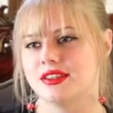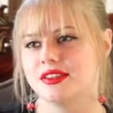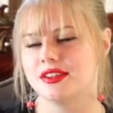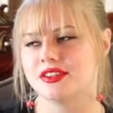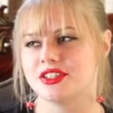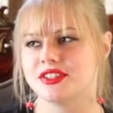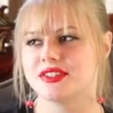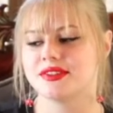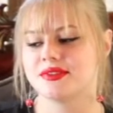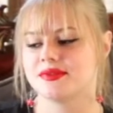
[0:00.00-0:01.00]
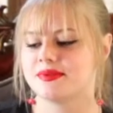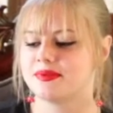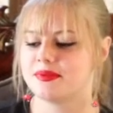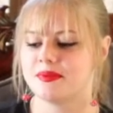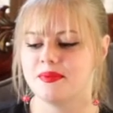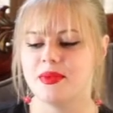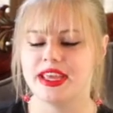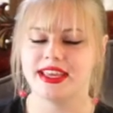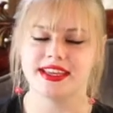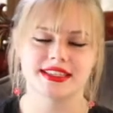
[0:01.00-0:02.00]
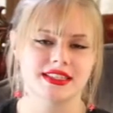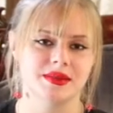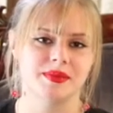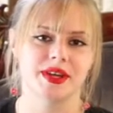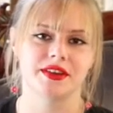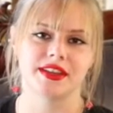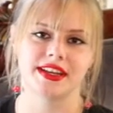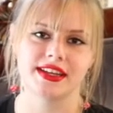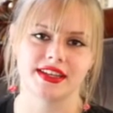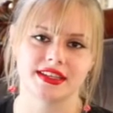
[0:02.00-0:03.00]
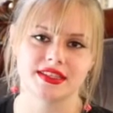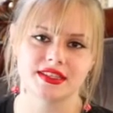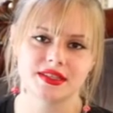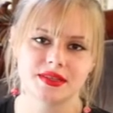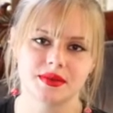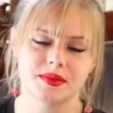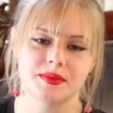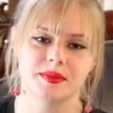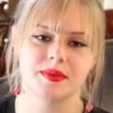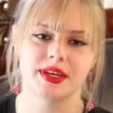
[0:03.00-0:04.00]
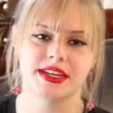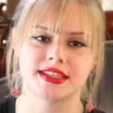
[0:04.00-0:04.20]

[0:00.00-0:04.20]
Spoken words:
they're just making it seem bigger than it is, but